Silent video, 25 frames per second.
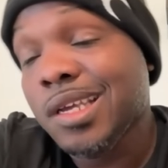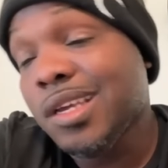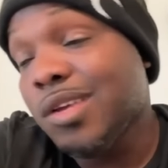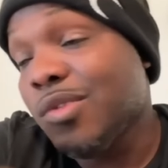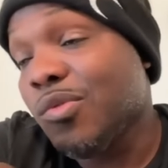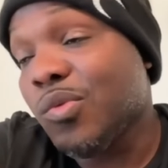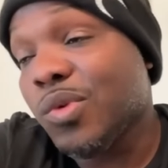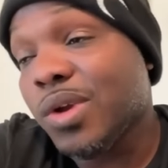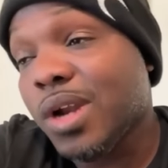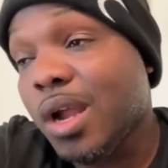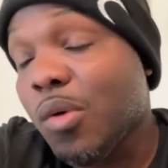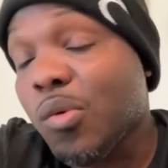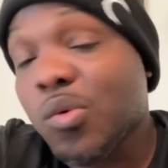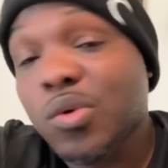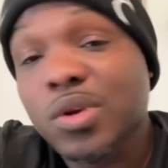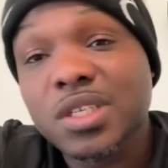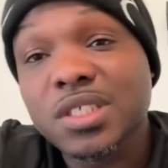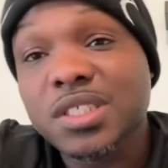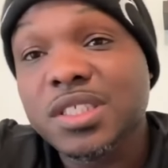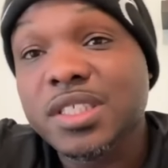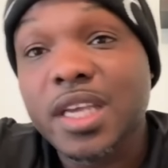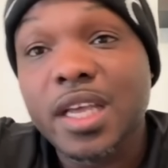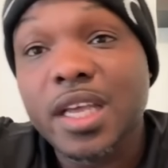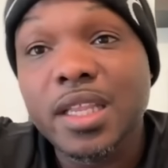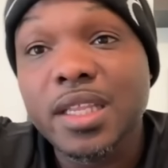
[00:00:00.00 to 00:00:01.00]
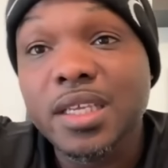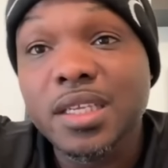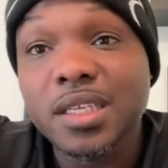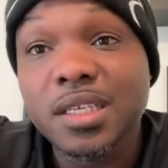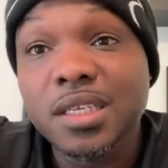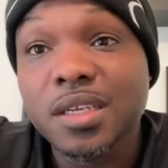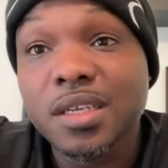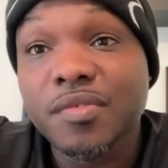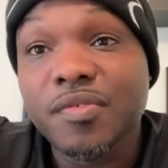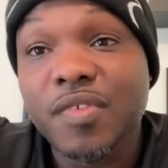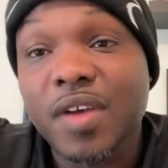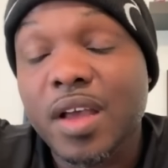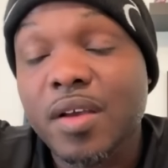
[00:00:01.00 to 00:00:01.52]
When I want to sell it,
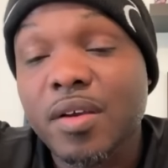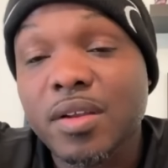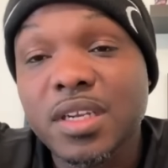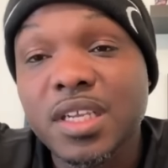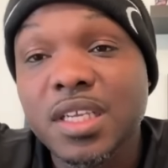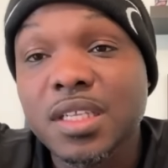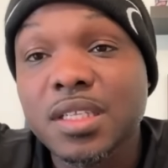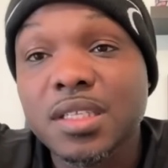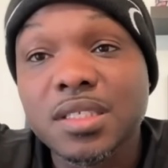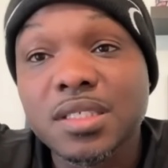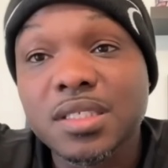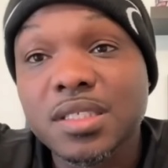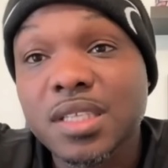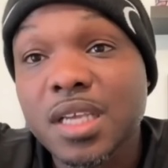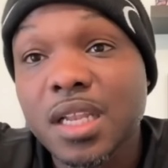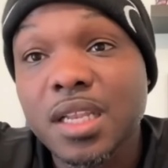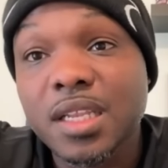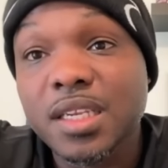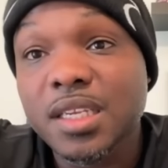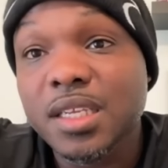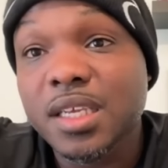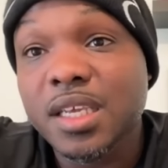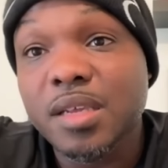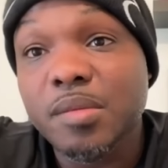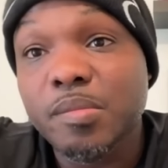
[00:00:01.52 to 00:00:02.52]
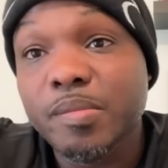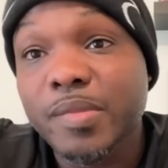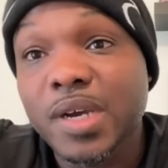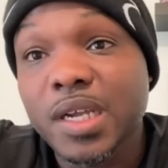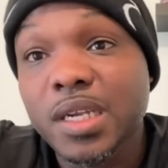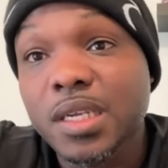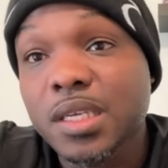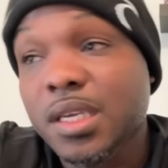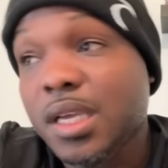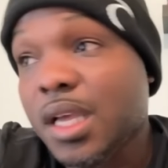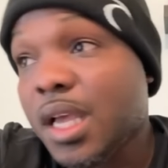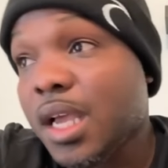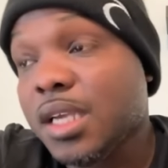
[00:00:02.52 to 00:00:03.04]
if I need to sell it to get
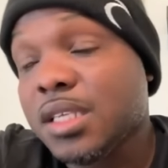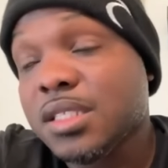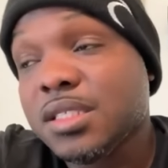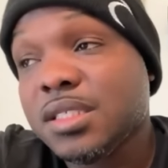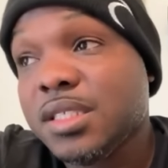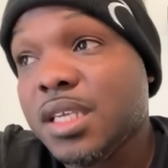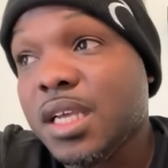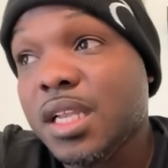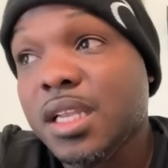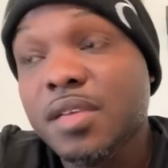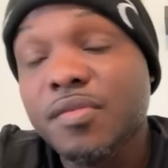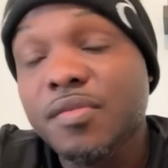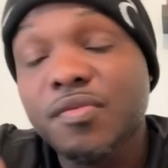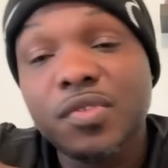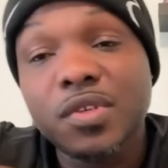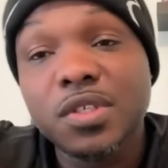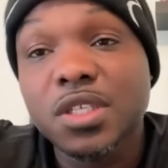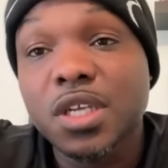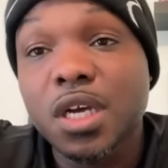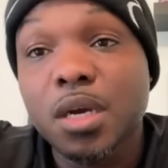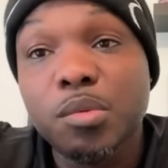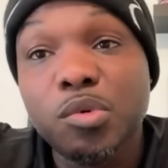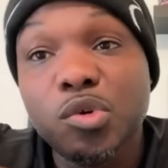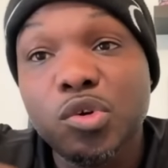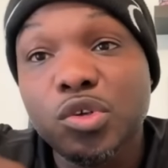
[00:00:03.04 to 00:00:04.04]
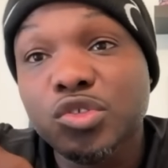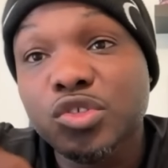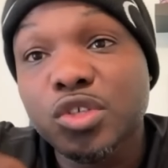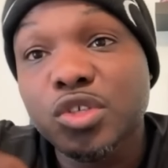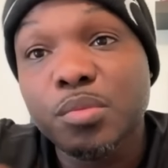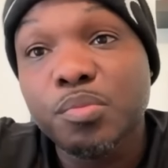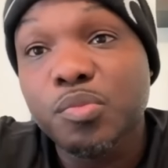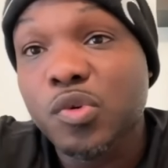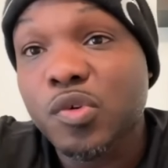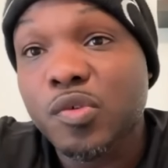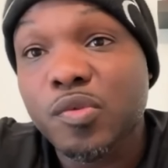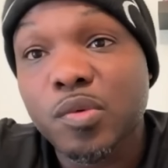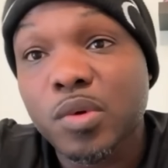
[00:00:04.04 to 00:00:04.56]
money, I could sell it for double or
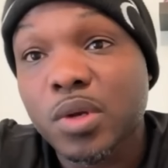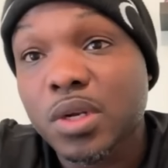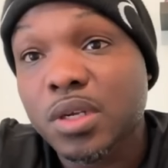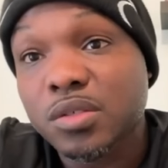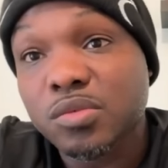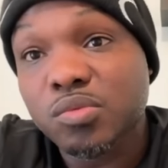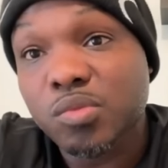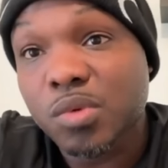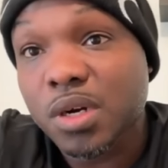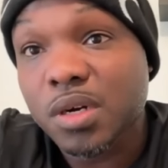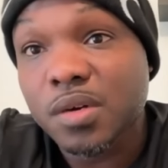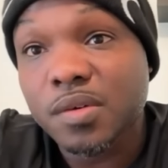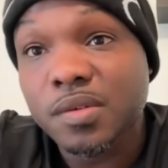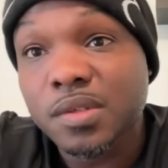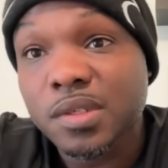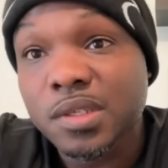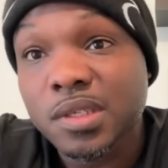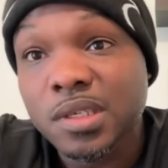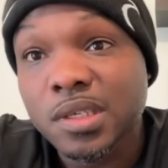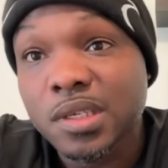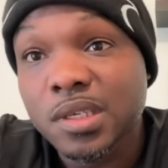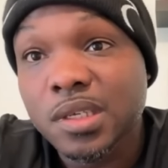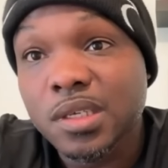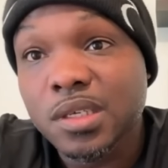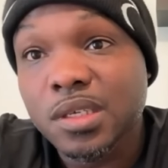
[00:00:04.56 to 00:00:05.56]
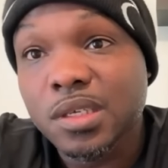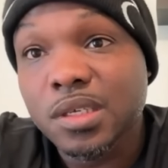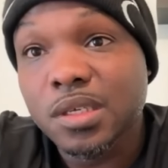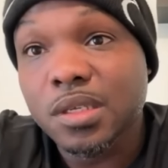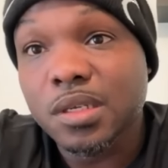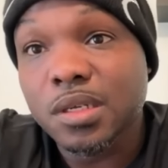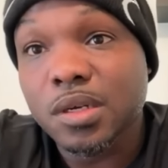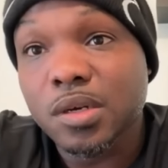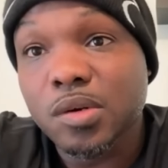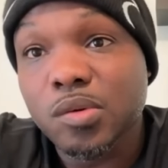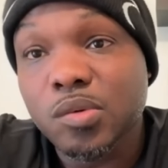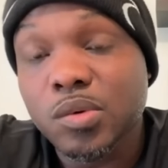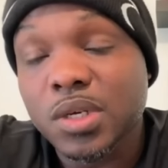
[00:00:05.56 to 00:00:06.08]
triple what it's worth. You
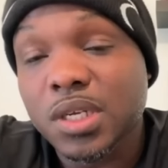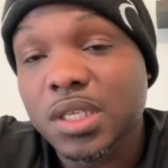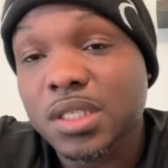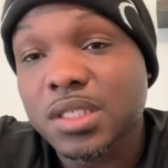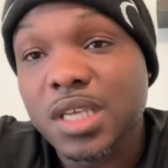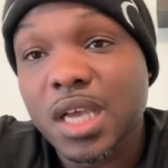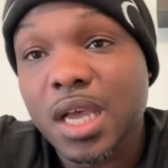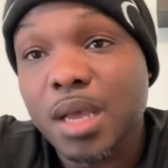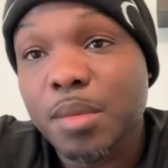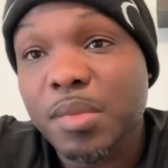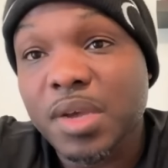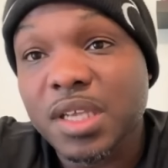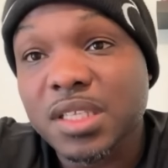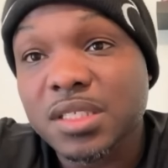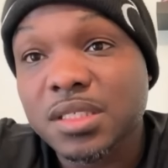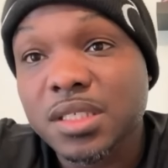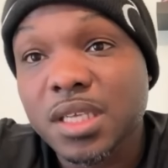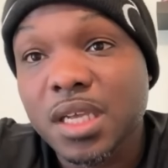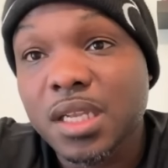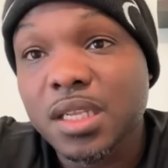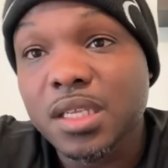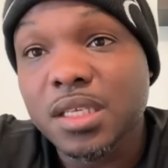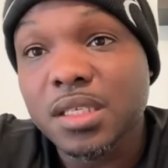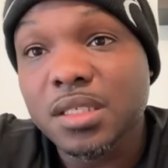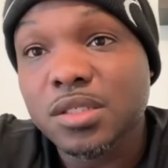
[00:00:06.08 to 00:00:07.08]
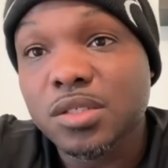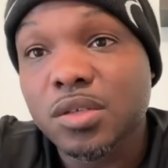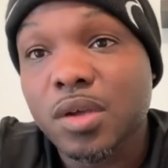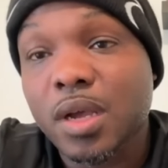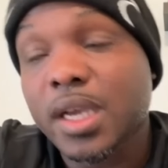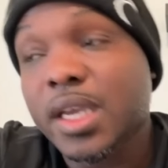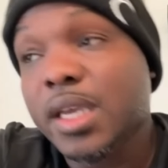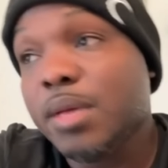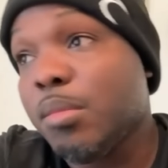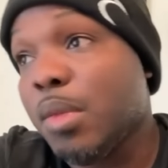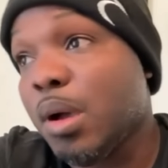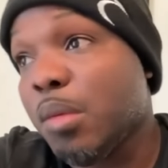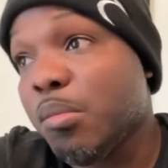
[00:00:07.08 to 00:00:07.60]
know, when the time I sell it, so I
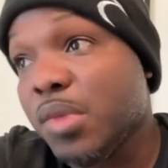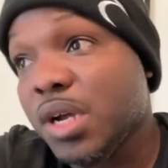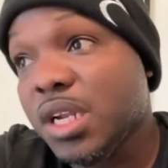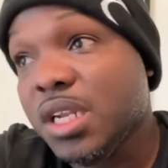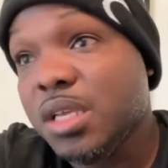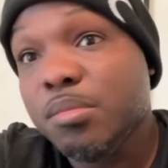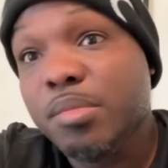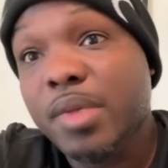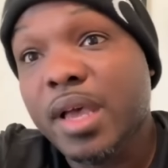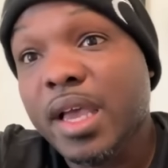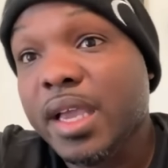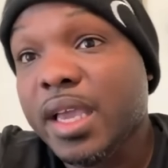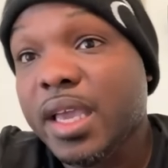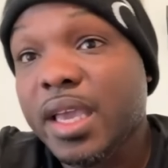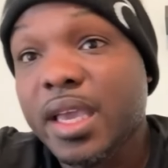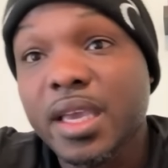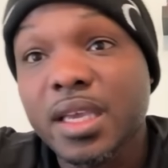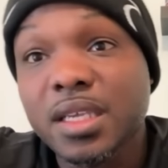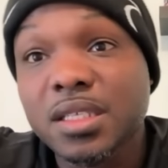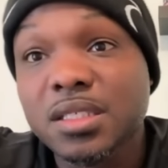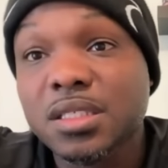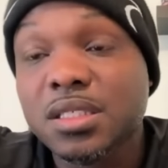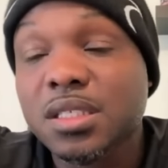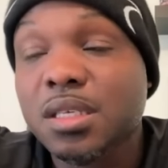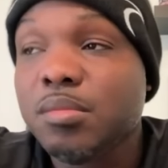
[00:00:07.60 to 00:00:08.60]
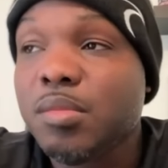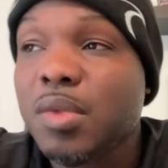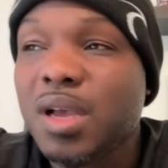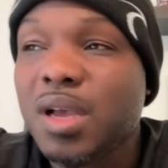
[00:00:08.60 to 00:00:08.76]
get my money back and some.